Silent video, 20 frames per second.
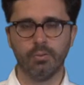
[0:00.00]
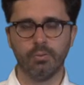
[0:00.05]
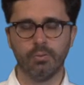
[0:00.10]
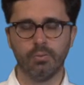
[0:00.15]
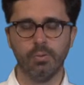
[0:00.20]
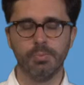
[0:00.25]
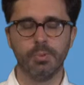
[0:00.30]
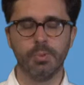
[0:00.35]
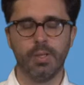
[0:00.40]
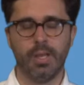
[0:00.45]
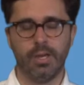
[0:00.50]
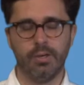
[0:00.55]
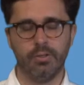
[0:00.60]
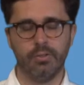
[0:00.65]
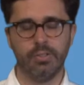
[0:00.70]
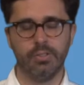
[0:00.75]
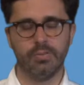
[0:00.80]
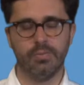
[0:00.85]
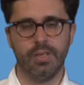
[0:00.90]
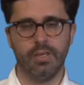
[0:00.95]
groups with higher
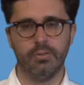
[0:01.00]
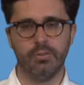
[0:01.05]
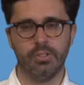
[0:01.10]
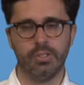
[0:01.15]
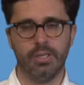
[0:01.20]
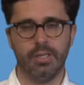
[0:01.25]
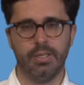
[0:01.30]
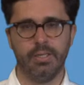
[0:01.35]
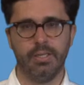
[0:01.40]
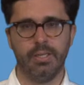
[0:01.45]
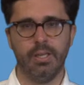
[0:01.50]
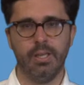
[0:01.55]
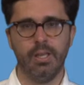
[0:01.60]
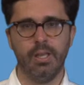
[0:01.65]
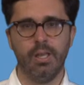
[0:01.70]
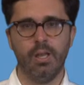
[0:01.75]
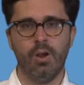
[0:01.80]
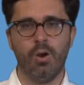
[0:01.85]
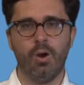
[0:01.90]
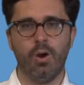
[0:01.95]
degrees of heterogeneity
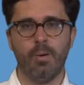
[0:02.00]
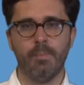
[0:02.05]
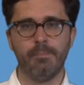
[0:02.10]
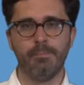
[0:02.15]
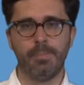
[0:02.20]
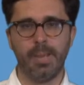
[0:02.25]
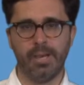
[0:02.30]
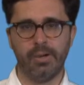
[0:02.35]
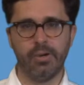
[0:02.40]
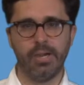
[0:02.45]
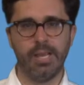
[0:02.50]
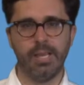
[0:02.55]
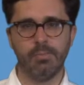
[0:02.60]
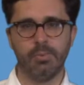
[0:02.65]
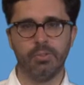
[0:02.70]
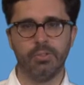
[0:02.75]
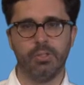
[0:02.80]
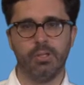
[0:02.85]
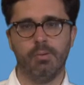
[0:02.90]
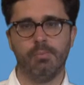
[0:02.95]
are better
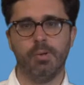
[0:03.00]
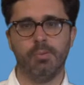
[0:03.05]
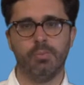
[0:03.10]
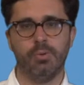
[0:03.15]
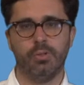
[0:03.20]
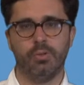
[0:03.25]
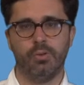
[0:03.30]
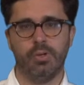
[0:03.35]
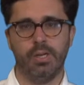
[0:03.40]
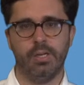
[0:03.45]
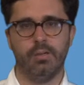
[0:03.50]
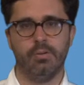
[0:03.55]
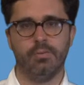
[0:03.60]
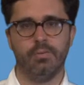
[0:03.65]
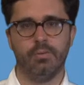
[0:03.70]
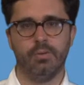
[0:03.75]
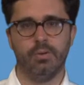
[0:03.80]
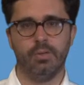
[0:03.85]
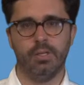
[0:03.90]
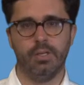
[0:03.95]
able to come up with
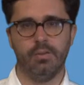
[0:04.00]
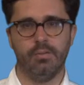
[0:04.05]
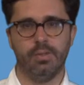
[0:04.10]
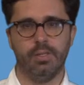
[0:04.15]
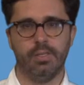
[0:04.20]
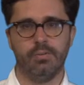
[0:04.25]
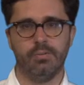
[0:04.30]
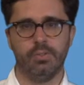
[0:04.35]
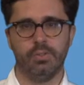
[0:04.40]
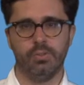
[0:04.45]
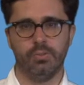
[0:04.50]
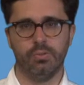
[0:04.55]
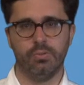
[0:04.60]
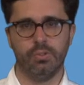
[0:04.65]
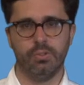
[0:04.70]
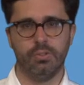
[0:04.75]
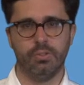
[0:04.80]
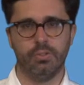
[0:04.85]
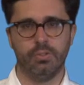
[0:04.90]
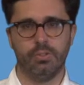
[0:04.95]
creative or innovative
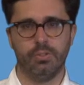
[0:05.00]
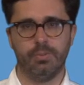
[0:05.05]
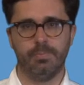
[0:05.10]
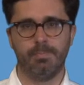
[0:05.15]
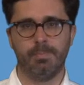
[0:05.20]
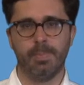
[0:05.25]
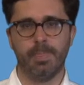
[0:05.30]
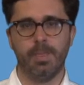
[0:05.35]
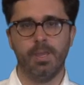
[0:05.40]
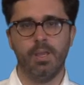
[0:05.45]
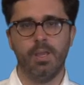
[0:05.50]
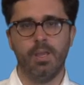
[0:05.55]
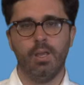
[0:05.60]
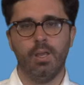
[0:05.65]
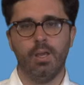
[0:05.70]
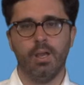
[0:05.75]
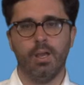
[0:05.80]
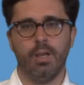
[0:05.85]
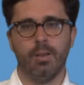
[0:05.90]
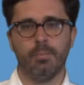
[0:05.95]
solutions.
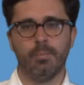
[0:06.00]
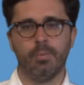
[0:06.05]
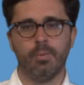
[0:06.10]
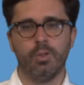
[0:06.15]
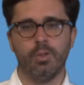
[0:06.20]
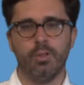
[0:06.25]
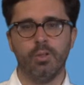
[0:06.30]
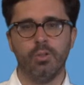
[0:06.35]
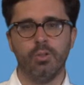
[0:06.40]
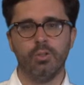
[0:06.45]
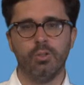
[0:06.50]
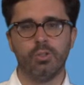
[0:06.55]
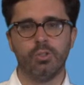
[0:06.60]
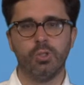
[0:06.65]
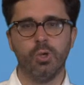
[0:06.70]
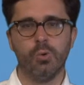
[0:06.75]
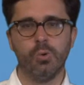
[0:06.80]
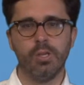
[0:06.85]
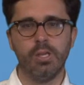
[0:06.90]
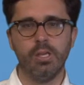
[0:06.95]

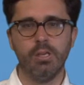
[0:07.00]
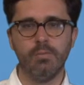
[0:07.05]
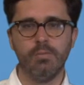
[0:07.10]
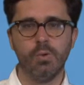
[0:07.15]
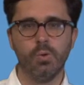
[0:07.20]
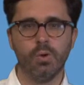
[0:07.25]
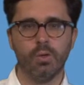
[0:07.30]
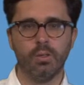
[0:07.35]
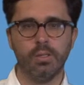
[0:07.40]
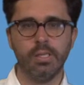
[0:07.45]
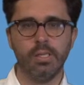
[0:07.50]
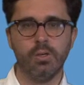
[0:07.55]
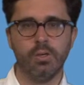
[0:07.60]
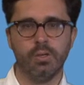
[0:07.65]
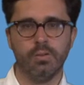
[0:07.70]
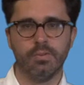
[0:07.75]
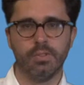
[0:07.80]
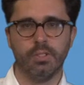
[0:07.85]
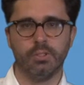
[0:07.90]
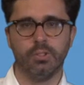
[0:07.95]
So if you're a leader
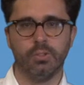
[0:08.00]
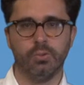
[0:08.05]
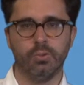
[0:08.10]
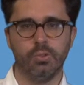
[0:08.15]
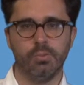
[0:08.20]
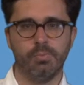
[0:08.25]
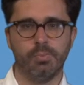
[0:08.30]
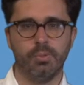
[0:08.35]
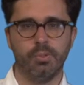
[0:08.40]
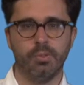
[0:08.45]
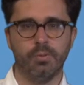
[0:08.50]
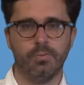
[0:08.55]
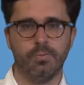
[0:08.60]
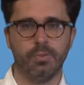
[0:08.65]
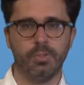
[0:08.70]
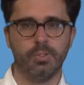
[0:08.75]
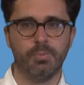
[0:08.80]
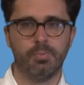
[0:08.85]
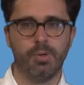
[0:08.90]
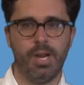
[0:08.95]
of such a group, your
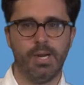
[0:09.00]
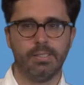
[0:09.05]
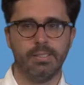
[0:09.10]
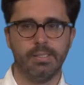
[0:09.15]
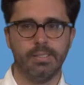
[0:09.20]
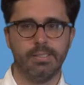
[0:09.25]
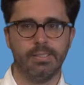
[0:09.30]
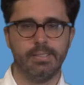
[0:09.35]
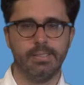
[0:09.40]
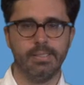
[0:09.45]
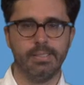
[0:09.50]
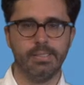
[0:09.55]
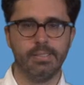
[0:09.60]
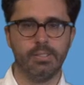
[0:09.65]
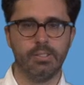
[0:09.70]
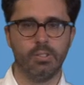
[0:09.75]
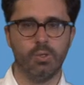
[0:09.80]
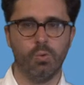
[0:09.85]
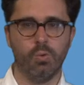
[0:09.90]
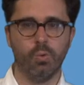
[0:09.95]
first practice
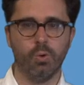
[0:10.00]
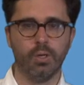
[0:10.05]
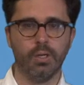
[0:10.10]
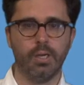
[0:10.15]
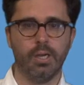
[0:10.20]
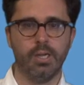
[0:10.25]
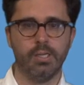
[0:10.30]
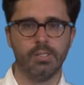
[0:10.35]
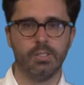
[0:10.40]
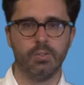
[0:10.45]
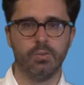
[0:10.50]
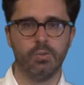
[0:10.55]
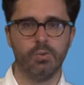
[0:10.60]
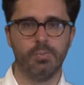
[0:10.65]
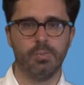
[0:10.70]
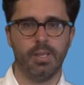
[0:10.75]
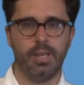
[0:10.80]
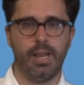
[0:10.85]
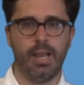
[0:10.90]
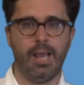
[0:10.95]
is to organize a
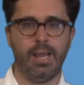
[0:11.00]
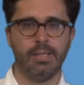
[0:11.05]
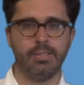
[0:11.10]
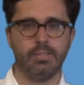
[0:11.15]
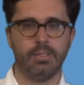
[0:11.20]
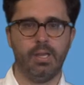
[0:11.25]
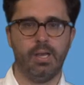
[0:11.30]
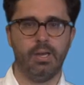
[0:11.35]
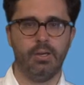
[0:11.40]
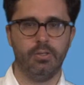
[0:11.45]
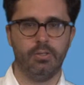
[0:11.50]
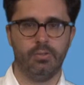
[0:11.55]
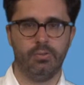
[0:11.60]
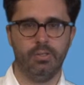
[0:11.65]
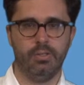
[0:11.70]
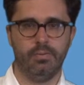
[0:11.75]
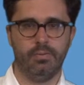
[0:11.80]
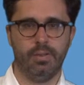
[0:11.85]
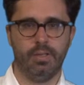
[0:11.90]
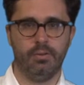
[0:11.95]
group that has a higher
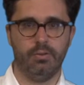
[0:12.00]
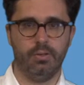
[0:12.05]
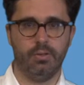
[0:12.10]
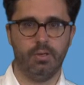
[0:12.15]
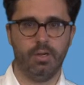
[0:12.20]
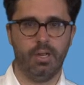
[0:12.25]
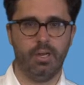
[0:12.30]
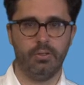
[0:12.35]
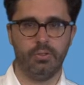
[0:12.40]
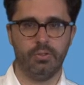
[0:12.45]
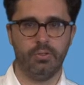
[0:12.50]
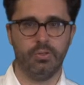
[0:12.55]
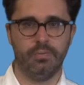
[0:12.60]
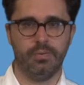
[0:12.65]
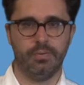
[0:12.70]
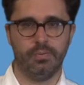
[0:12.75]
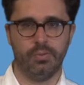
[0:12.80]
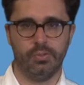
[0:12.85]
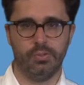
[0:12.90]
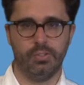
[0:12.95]
degree of
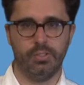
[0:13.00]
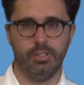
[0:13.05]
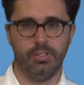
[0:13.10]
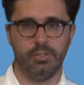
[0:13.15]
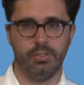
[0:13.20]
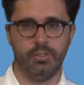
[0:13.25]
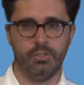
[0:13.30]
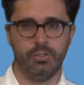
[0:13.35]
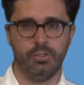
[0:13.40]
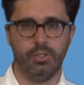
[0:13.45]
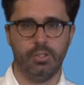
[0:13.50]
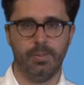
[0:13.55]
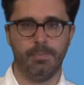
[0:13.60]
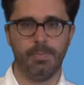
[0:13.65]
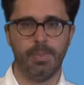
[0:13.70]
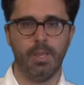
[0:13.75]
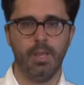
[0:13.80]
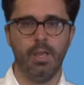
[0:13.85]
diversity, essentially.